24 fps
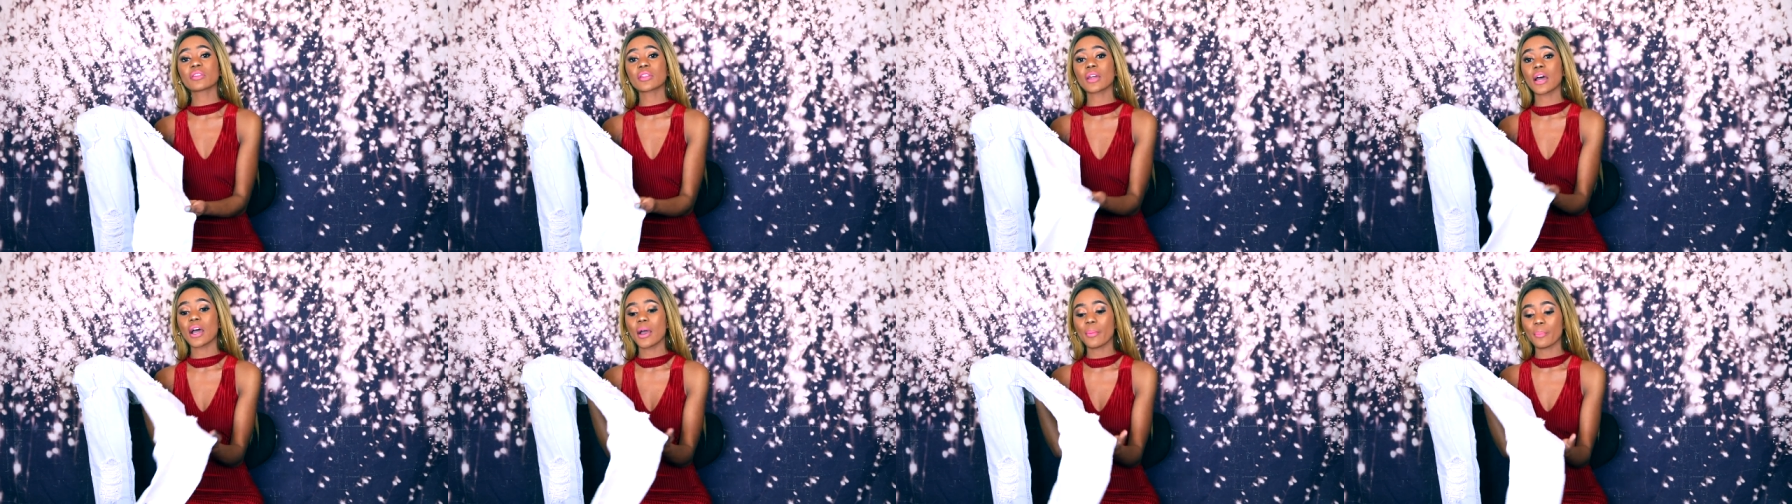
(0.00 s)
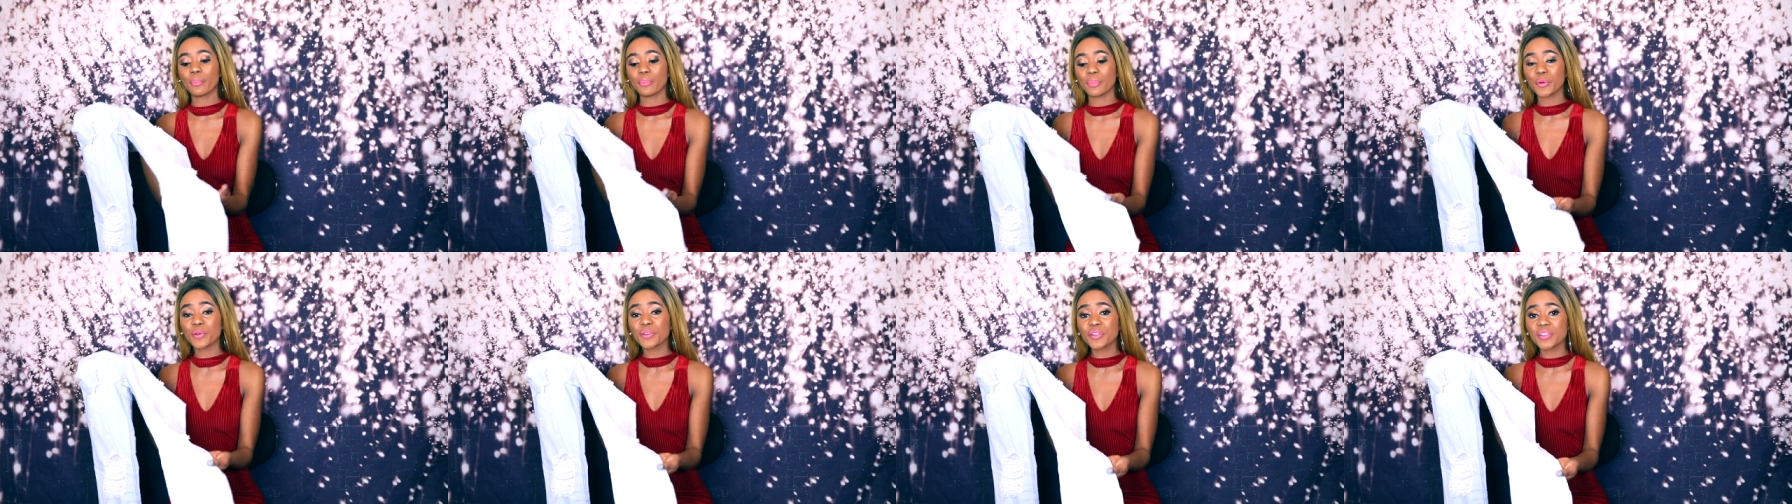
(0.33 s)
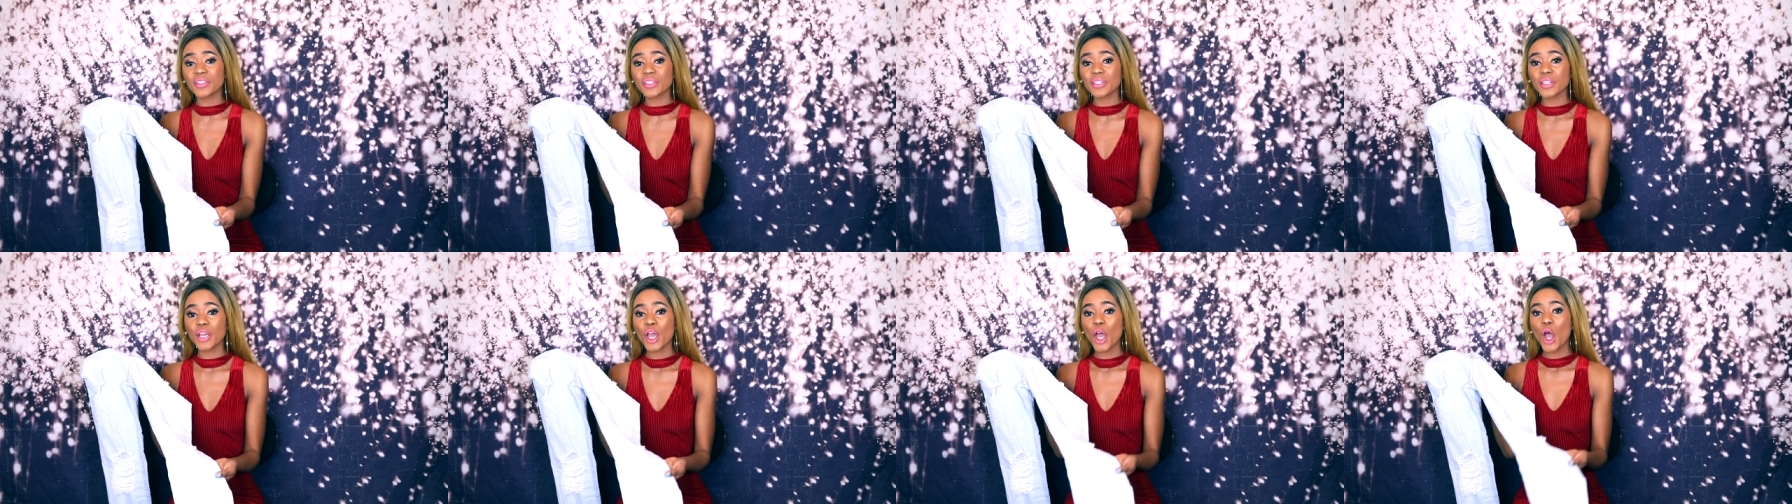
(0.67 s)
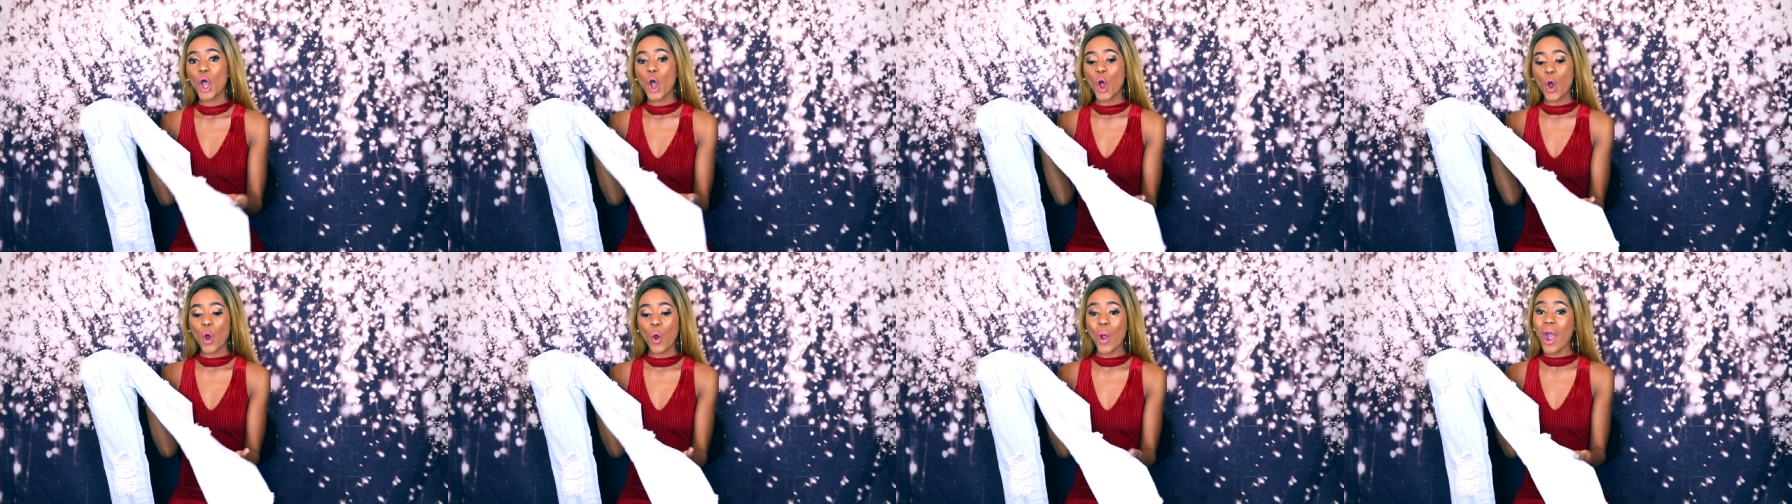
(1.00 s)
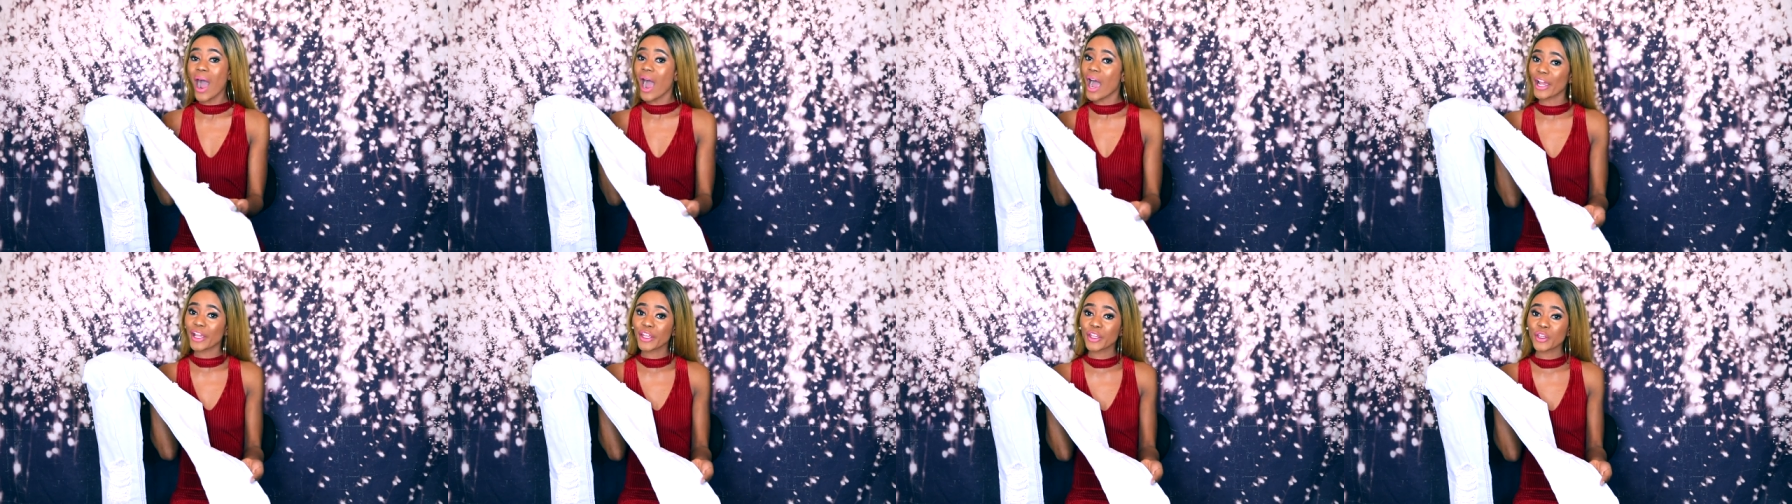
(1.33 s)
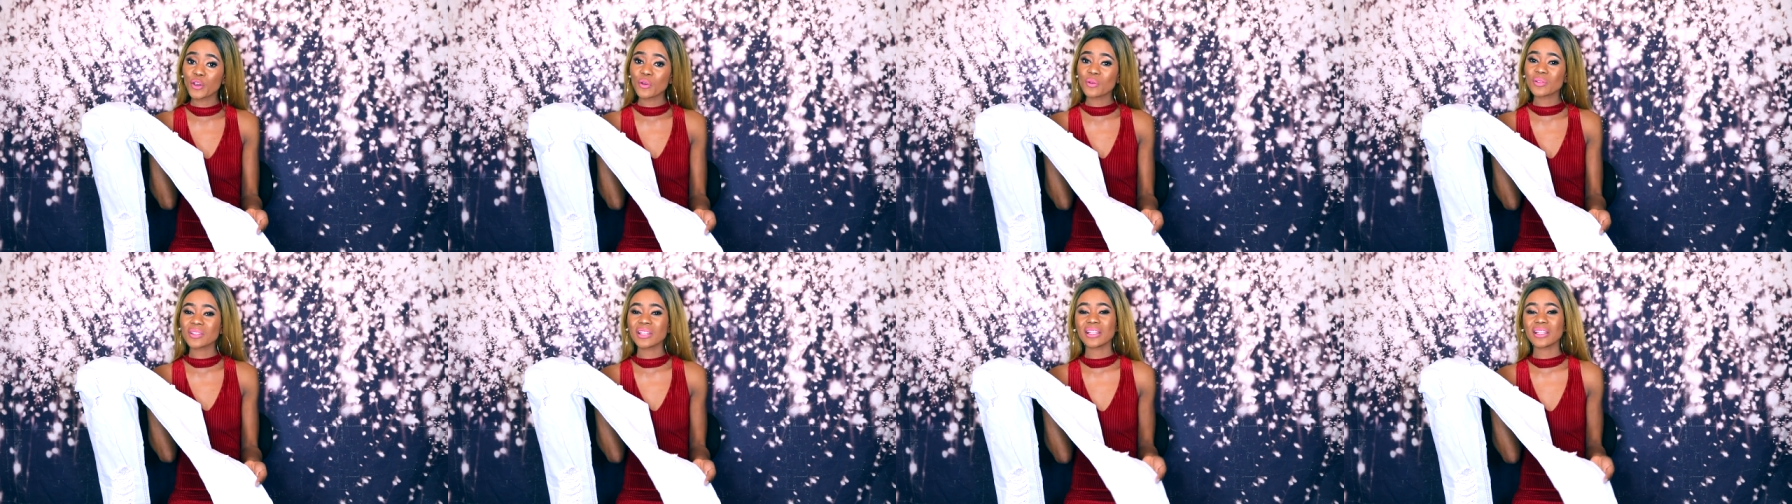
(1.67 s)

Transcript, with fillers: um, boots or high heels.